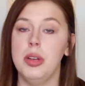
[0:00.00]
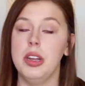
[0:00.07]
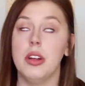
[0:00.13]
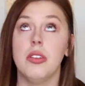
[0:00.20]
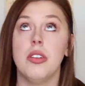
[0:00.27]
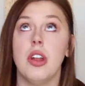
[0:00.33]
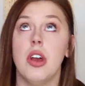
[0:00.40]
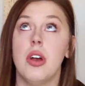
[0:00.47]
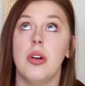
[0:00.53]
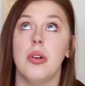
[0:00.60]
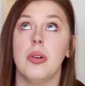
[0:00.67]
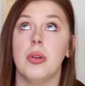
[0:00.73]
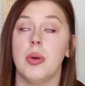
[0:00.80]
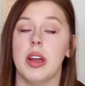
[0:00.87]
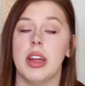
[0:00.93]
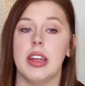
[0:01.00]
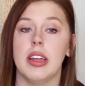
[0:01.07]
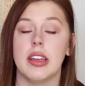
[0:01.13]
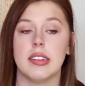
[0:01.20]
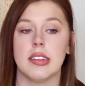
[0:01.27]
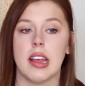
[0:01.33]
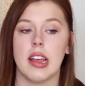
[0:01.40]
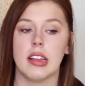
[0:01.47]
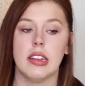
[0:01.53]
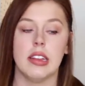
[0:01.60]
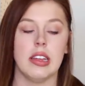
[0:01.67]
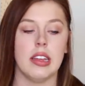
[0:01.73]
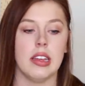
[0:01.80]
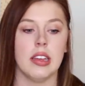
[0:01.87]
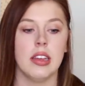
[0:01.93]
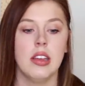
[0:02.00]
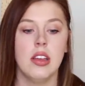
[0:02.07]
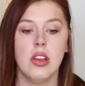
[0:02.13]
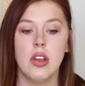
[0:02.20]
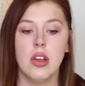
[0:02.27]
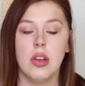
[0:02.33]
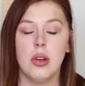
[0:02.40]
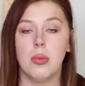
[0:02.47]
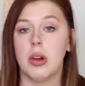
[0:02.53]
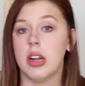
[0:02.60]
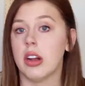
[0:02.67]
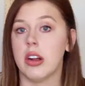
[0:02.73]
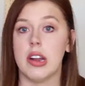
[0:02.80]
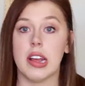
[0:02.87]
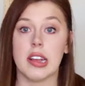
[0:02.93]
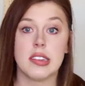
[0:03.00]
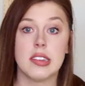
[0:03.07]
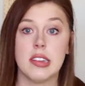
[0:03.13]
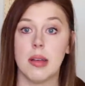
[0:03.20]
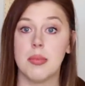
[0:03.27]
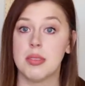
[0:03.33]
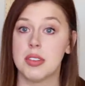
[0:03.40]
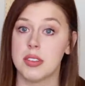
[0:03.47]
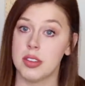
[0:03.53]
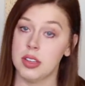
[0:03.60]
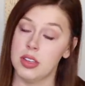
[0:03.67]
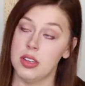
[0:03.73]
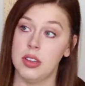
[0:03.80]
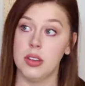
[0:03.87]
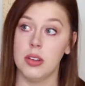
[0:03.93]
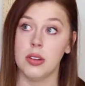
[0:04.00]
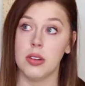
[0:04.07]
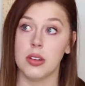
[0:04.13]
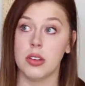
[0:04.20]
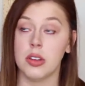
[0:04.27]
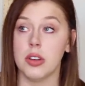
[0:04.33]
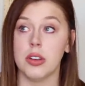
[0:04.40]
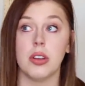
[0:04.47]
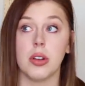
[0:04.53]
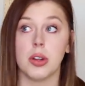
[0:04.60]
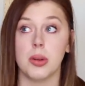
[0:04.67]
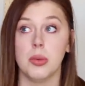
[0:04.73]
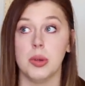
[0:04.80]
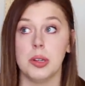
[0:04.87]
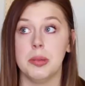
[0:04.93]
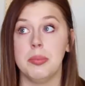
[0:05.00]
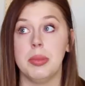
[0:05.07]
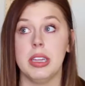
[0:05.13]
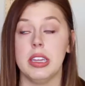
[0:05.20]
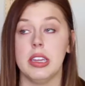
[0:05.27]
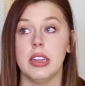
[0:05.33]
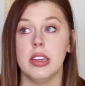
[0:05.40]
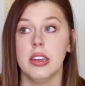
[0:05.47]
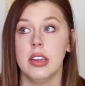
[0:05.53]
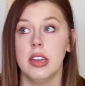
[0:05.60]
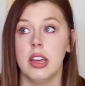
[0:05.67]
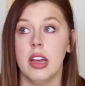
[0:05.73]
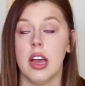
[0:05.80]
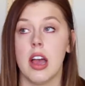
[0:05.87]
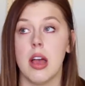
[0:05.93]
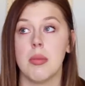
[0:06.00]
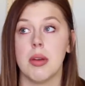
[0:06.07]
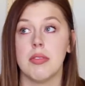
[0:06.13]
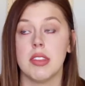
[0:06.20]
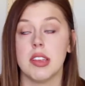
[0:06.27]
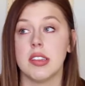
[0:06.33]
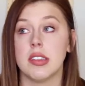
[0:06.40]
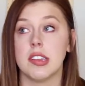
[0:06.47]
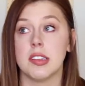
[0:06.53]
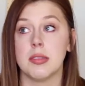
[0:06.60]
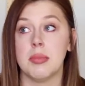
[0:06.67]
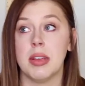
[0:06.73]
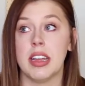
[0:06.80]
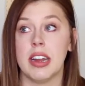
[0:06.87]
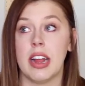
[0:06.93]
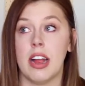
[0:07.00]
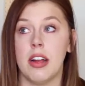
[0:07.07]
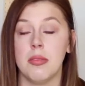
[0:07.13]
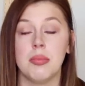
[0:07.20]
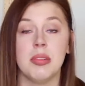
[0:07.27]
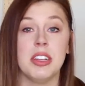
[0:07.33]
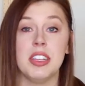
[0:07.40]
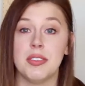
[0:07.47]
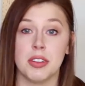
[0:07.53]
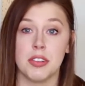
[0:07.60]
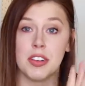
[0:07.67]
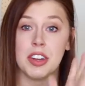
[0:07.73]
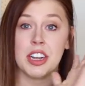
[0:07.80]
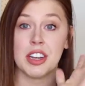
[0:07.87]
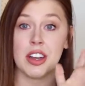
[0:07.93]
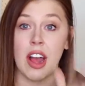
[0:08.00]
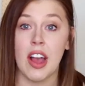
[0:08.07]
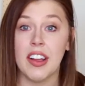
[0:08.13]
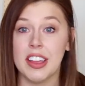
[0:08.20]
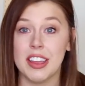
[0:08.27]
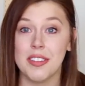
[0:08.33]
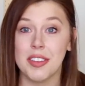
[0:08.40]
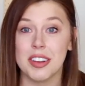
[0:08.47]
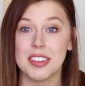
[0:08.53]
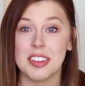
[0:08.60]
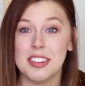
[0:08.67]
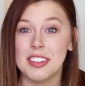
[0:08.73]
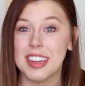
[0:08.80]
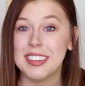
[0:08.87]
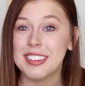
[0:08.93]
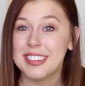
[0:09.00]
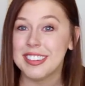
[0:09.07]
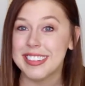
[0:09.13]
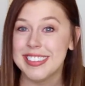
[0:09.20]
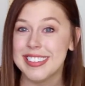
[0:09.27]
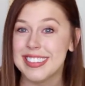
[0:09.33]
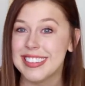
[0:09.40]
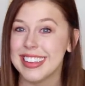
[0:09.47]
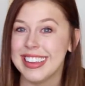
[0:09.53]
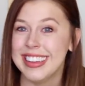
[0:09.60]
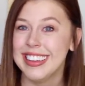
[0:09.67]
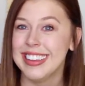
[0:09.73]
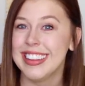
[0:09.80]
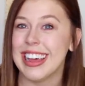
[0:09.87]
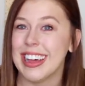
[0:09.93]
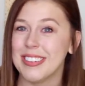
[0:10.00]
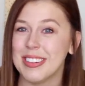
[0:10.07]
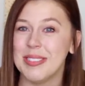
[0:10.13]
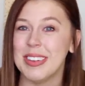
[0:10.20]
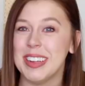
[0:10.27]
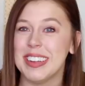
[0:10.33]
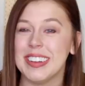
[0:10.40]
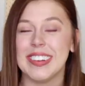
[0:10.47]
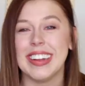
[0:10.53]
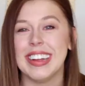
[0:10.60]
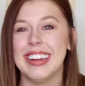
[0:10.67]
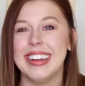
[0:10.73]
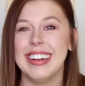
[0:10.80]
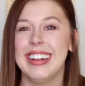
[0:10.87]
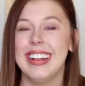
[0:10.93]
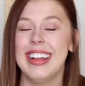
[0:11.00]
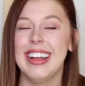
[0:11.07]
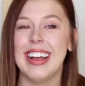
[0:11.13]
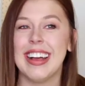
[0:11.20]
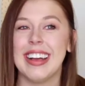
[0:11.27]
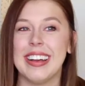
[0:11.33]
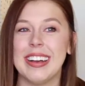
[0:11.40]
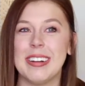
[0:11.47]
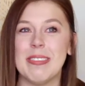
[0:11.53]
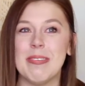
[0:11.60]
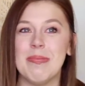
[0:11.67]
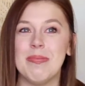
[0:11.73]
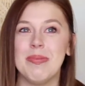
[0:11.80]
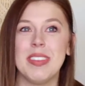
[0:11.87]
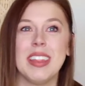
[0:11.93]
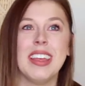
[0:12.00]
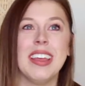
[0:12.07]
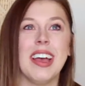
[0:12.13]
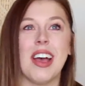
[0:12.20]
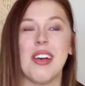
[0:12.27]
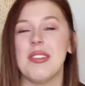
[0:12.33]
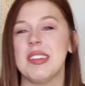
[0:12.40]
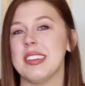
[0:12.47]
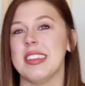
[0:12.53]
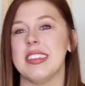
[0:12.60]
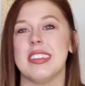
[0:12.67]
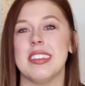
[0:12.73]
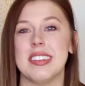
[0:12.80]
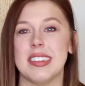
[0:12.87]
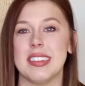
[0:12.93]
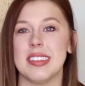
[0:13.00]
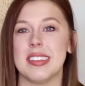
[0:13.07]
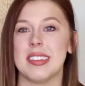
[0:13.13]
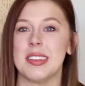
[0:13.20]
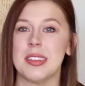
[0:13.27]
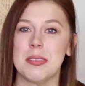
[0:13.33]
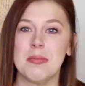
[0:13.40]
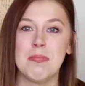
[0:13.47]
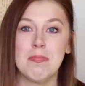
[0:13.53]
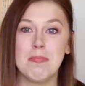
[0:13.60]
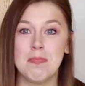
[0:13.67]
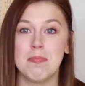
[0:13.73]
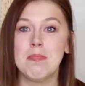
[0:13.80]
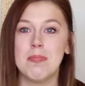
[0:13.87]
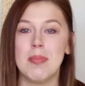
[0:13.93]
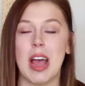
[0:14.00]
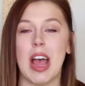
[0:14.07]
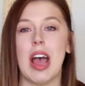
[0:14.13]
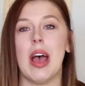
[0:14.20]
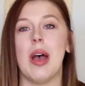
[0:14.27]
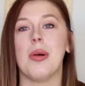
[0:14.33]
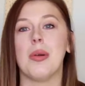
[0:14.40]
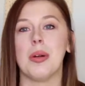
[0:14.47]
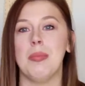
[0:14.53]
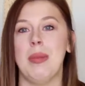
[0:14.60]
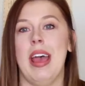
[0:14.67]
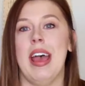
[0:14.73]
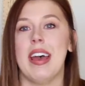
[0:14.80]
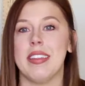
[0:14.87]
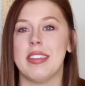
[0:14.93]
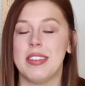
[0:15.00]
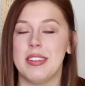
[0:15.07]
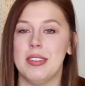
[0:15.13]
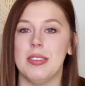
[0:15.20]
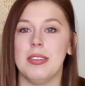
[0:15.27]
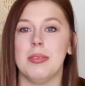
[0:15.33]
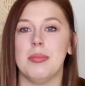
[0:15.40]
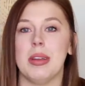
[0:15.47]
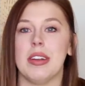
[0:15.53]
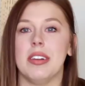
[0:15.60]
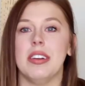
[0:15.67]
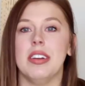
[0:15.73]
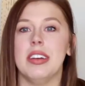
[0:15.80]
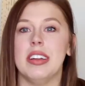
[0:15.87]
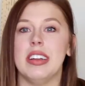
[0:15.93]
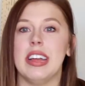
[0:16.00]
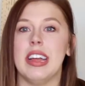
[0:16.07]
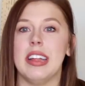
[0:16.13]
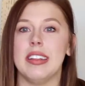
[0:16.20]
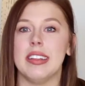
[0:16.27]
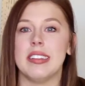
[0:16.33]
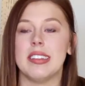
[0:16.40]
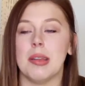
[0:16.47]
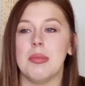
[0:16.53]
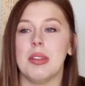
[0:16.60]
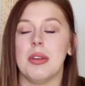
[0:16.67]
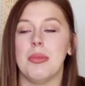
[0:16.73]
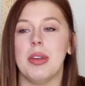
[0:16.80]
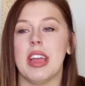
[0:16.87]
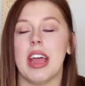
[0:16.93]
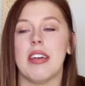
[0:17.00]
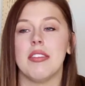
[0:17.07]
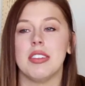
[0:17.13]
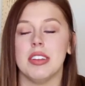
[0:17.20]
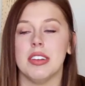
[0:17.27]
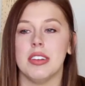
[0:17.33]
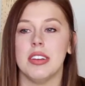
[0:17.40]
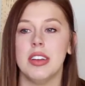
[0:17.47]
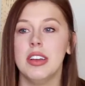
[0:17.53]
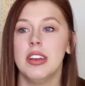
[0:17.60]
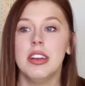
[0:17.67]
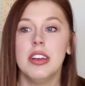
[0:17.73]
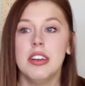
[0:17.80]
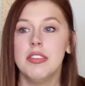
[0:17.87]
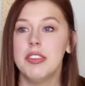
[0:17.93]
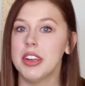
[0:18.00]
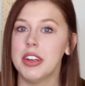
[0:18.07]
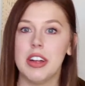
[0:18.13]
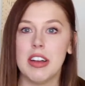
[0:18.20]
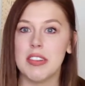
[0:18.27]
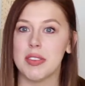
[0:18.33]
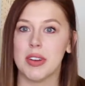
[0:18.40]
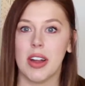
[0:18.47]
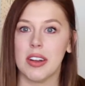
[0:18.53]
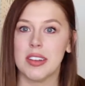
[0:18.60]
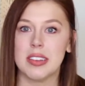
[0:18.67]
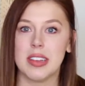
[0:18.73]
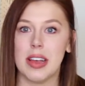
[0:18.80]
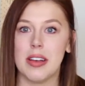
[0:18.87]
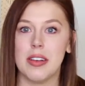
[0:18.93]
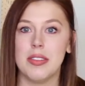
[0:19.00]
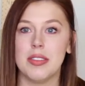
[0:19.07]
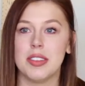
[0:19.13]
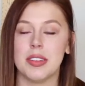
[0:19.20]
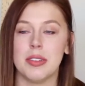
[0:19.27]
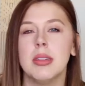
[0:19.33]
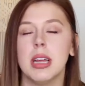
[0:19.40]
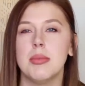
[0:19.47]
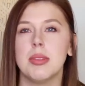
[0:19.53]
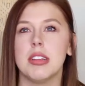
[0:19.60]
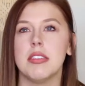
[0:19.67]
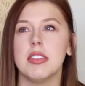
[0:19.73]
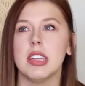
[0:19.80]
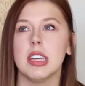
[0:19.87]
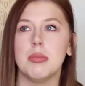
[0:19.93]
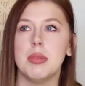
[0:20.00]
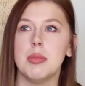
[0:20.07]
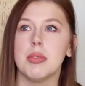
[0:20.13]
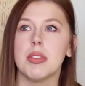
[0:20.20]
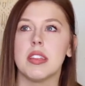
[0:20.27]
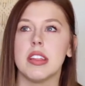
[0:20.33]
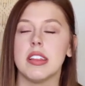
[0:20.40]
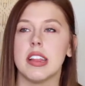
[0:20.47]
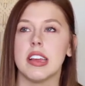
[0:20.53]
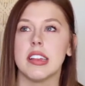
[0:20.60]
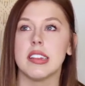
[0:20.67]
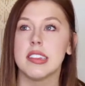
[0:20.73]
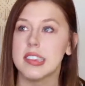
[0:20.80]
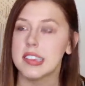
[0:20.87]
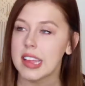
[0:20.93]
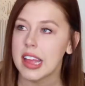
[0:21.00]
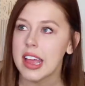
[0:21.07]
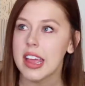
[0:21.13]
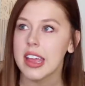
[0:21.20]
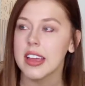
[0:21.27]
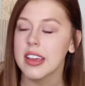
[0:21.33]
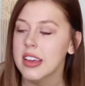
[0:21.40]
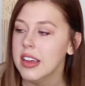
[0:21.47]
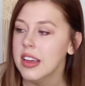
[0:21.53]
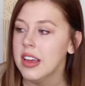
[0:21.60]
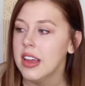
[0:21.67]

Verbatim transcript: we don't know quite exactly what our next steps could or would be. Um, if this doesn't pan out, please feel free to not give your suggestions. that would be great. Um, obviously this is our path to parenthood and something we have to figure out for ourselves. Sometimes I feel like people think they can say